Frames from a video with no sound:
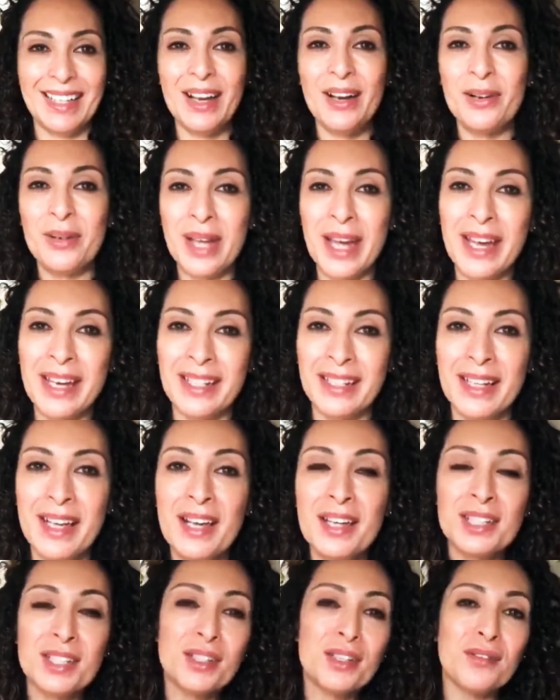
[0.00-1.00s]
Okay,
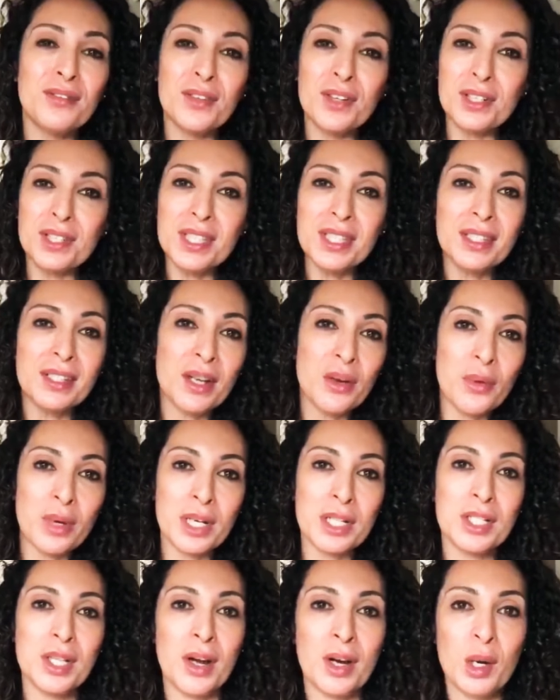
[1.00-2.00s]
so the first thing that I
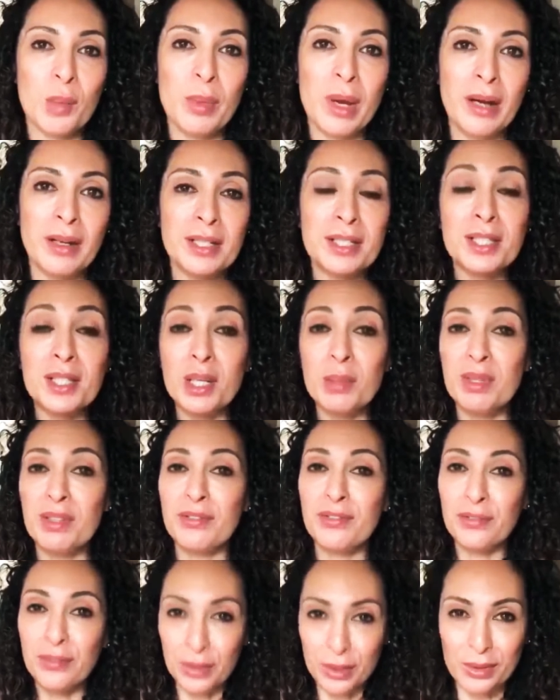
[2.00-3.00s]
want to talk about is going to be
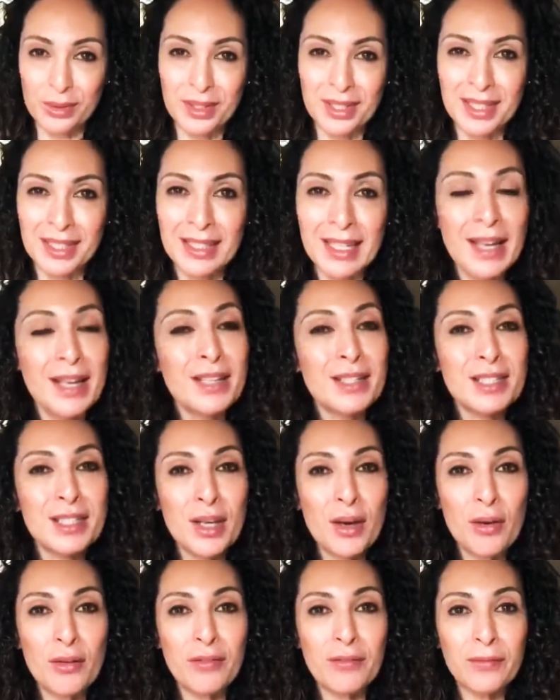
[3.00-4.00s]
fruits.
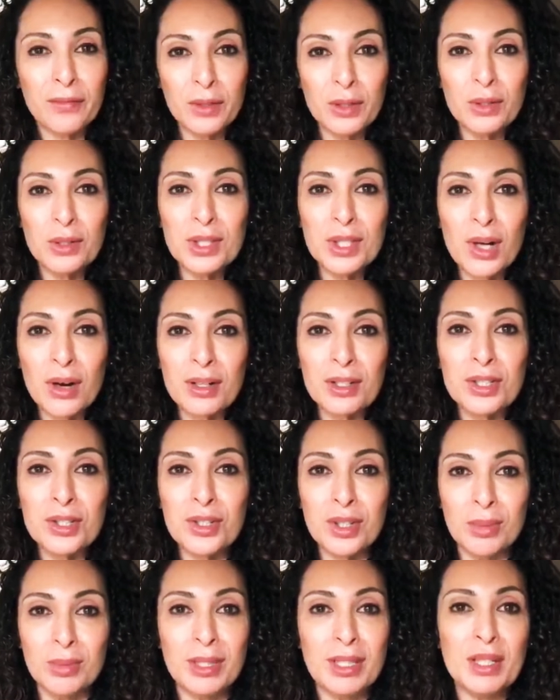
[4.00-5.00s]
So fruits are
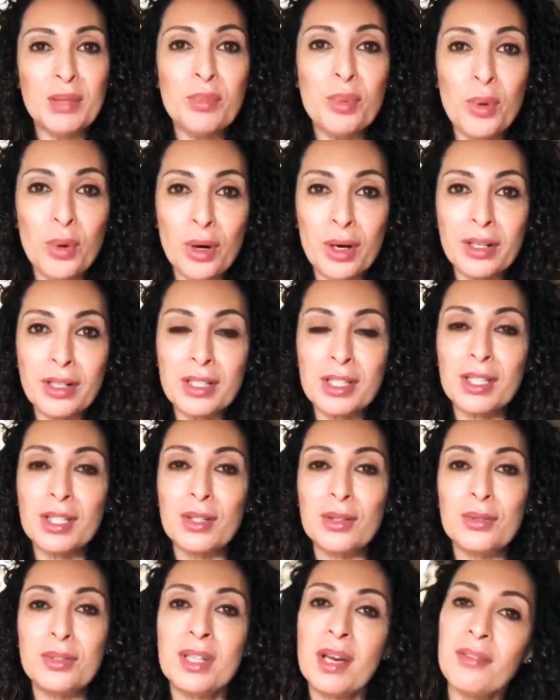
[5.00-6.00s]
extremely important
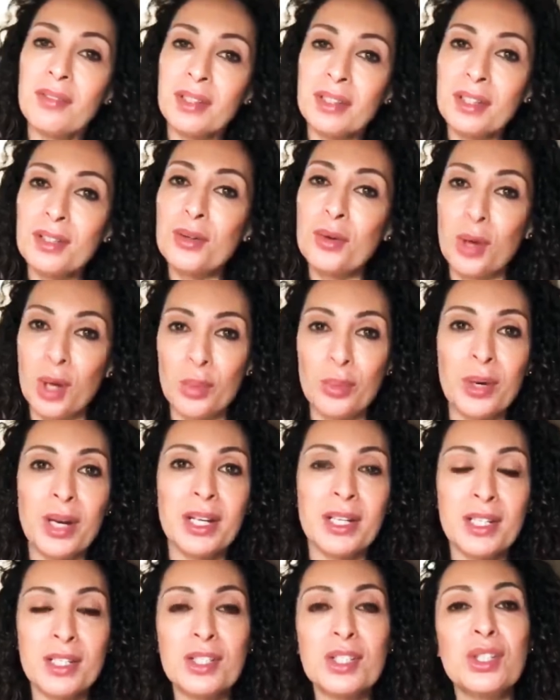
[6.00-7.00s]
to definitely
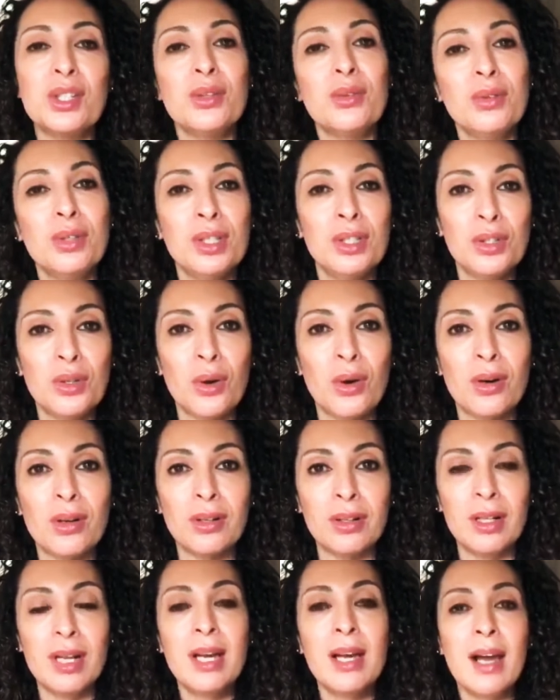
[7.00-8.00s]
incorporate into
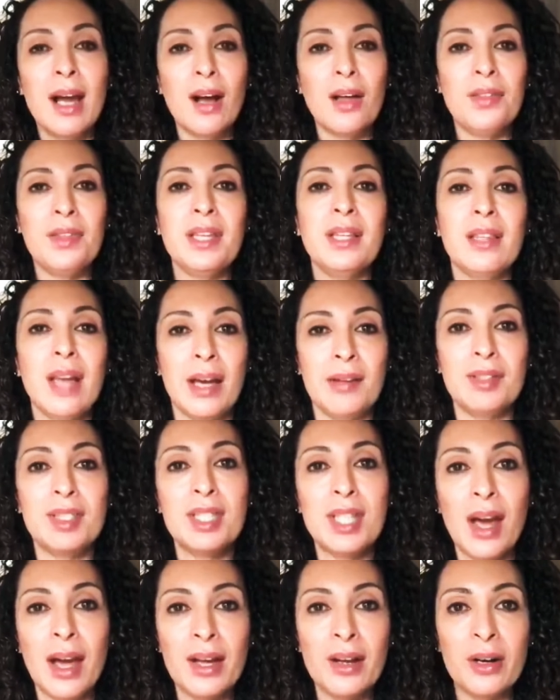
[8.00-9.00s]
your healthy
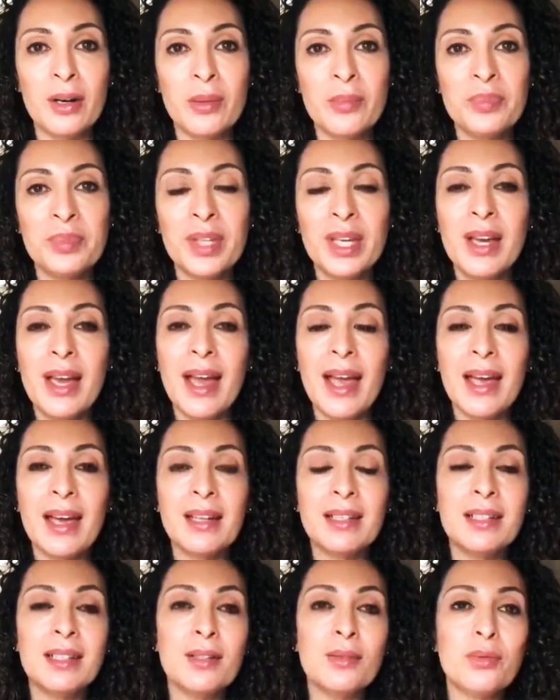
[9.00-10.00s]
lifestyle,
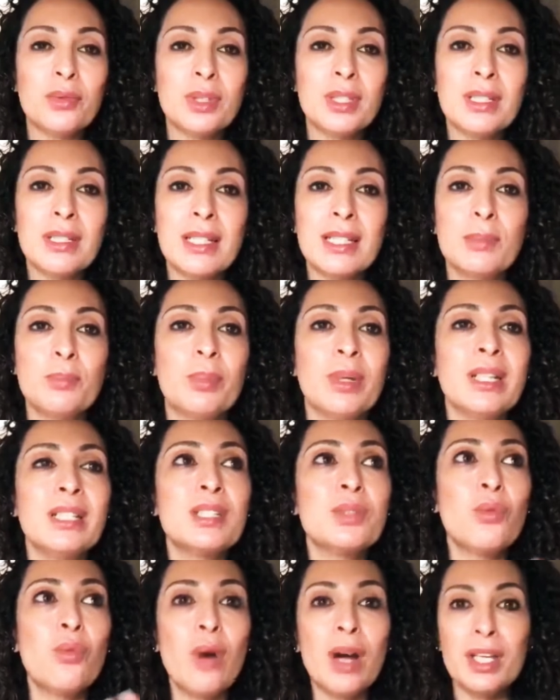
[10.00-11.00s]
but
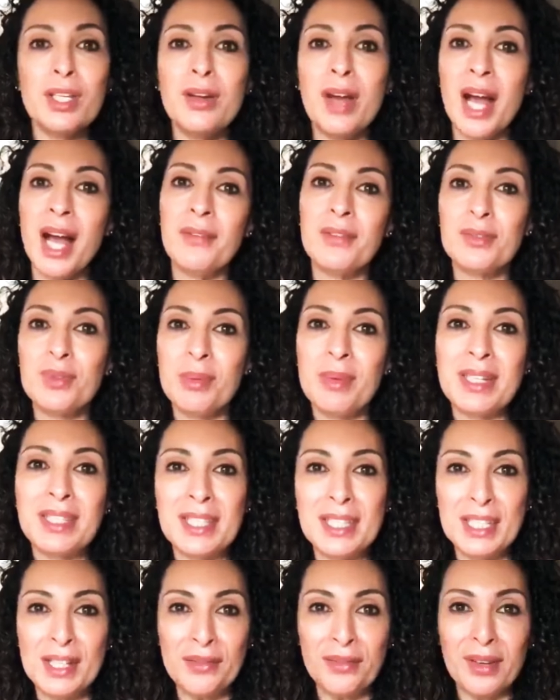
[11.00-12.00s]
it's what you have is what
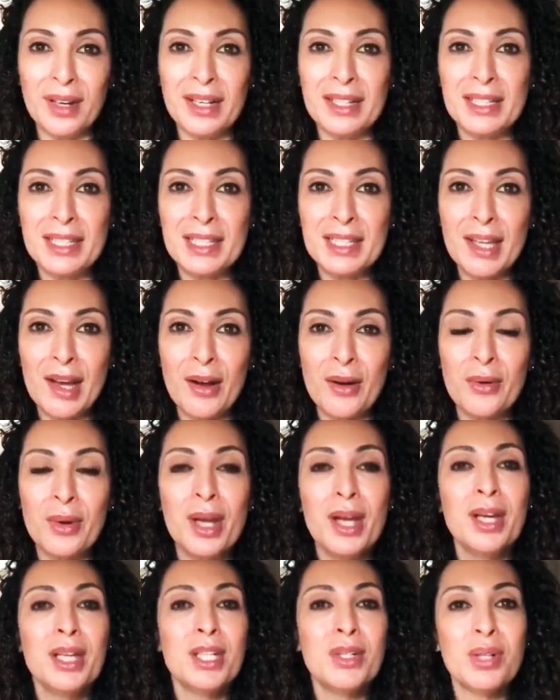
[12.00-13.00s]
makes a difference. So
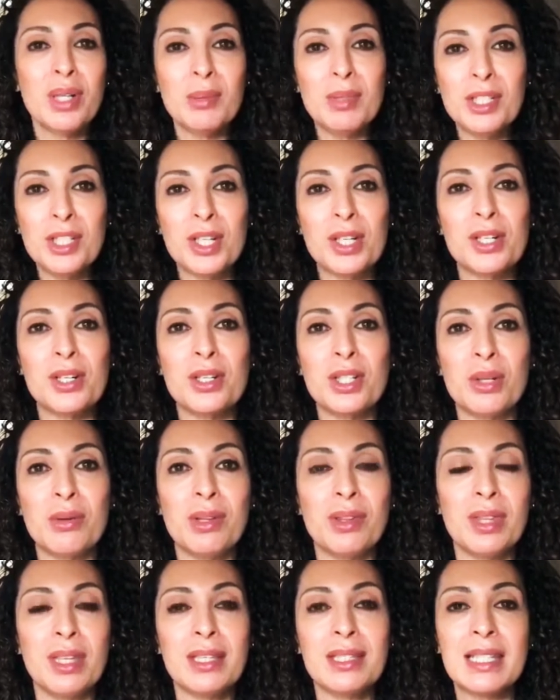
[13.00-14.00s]
you want to be sure you're
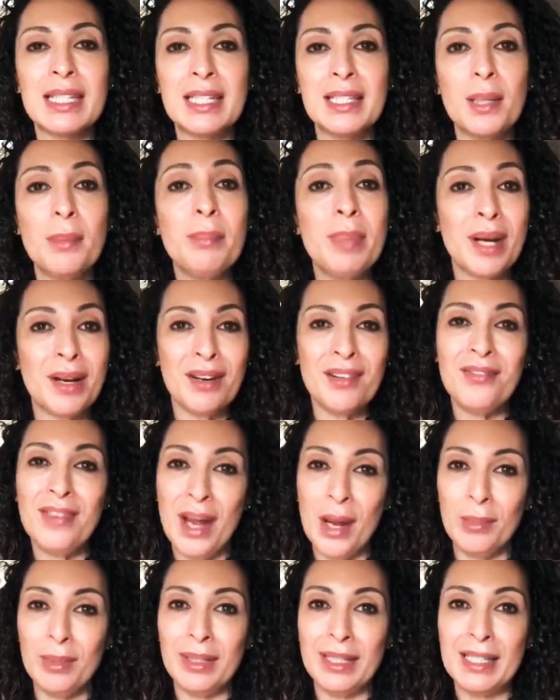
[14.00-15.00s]
doing things like in the berry
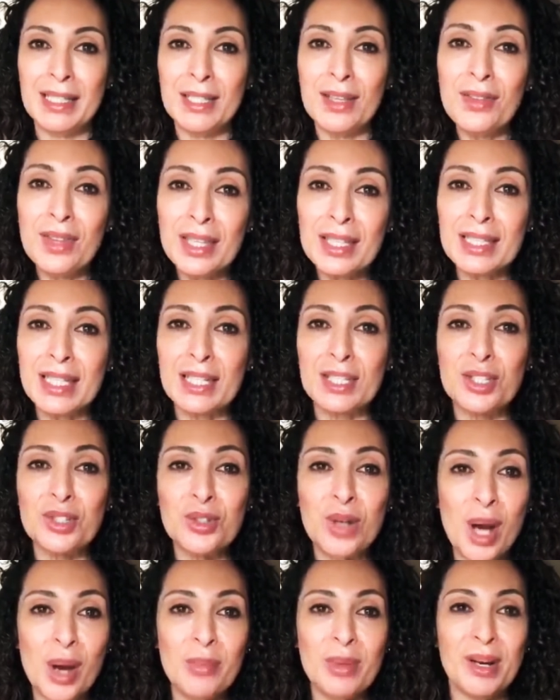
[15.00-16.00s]
family, so things like
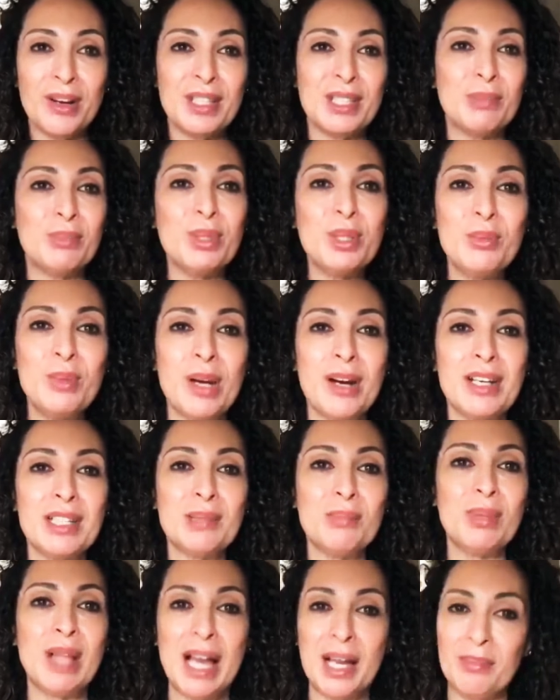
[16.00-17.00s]
strawberries,
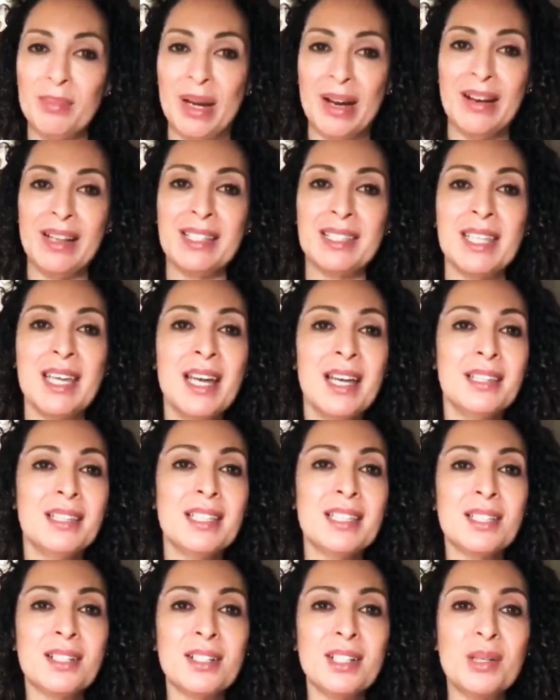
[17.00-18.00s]
blueberries, blackberries.
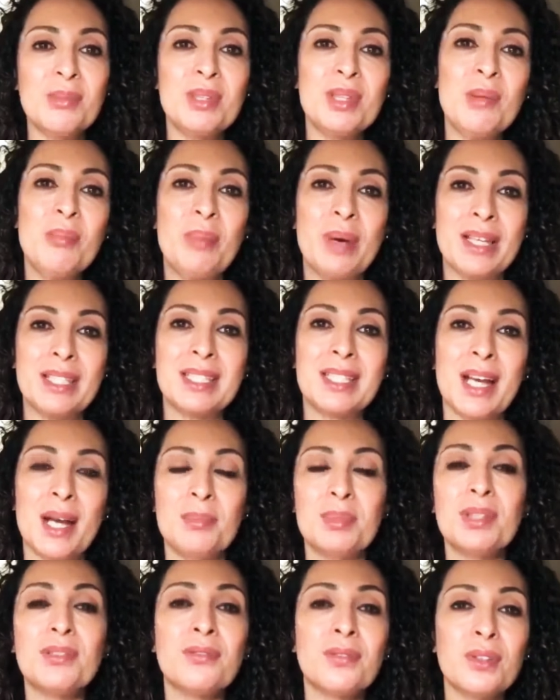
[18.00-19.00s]
These are going to be the best
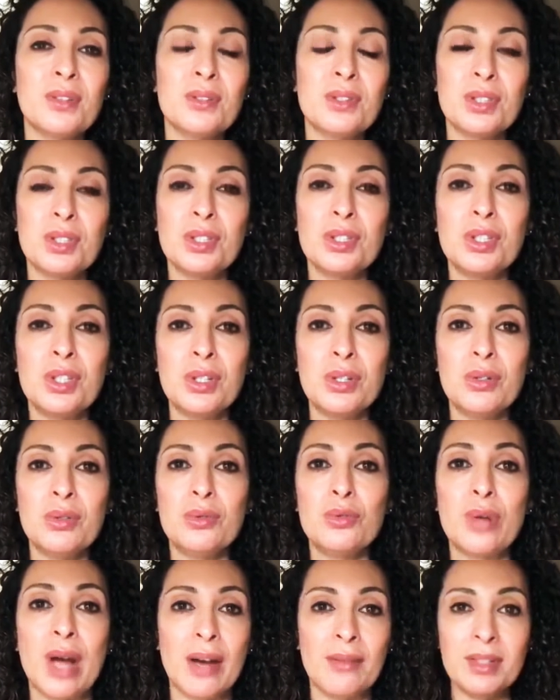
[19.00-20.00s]
types of fruits
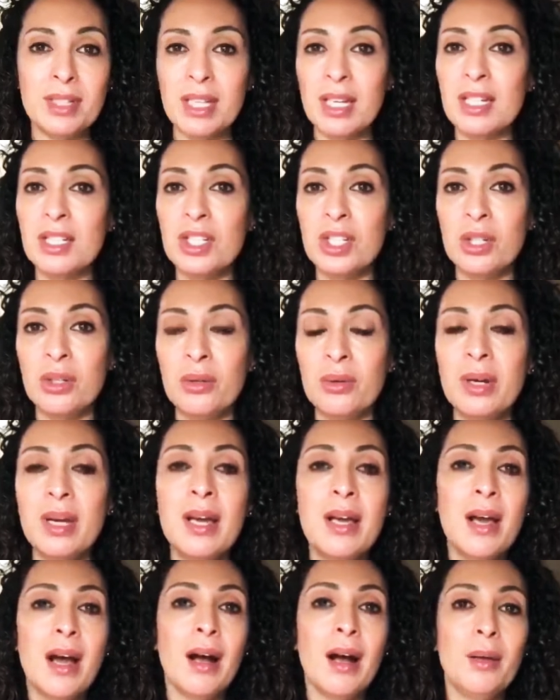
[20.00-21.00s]
to gravitate to
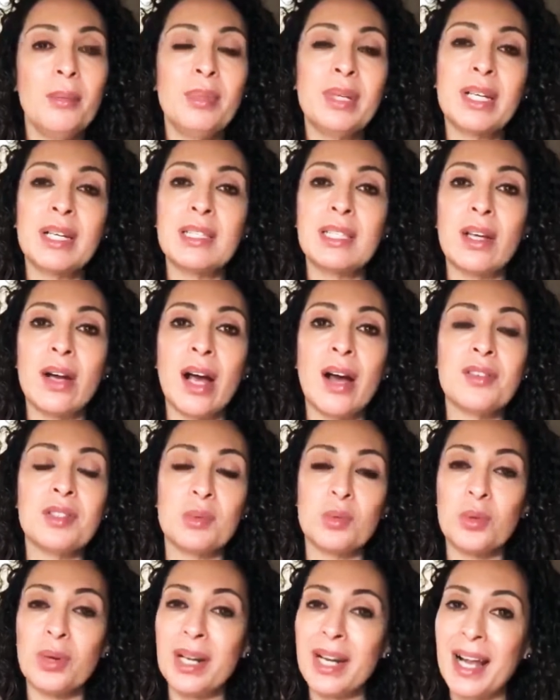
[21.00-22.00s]
because they'll have
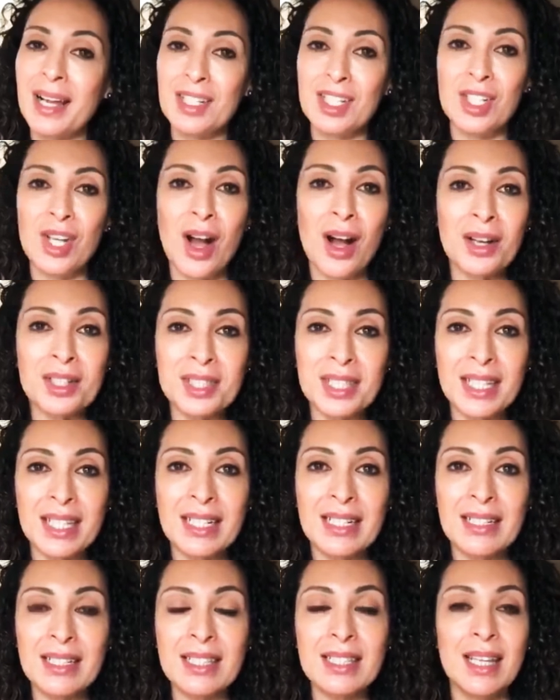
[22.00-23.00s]
some great
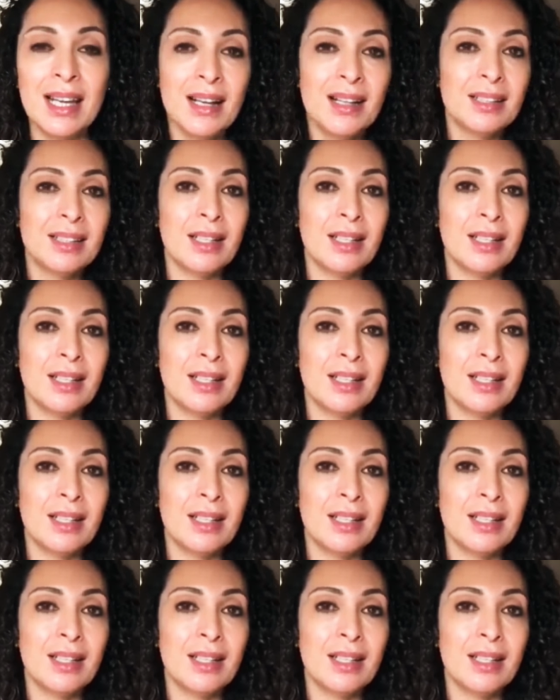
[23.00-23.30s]
antioxidants.